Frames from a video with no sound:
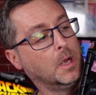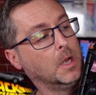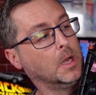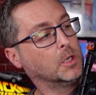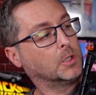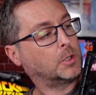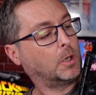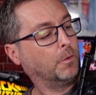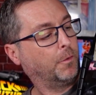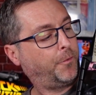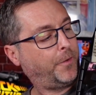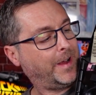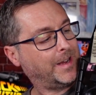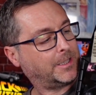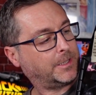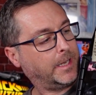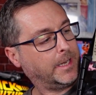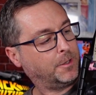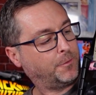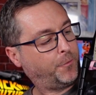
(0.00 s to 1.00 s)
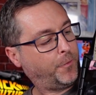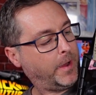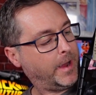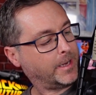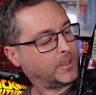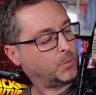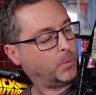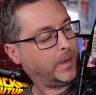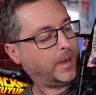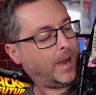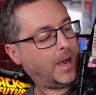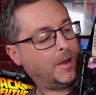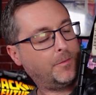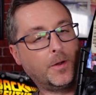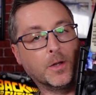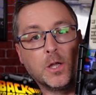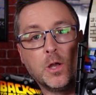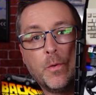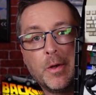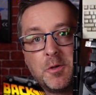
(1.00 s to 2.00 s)
So first things first, we have
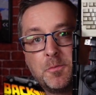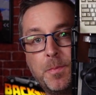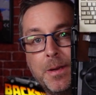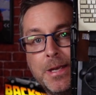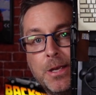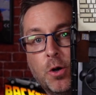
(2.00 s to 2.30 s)
a USB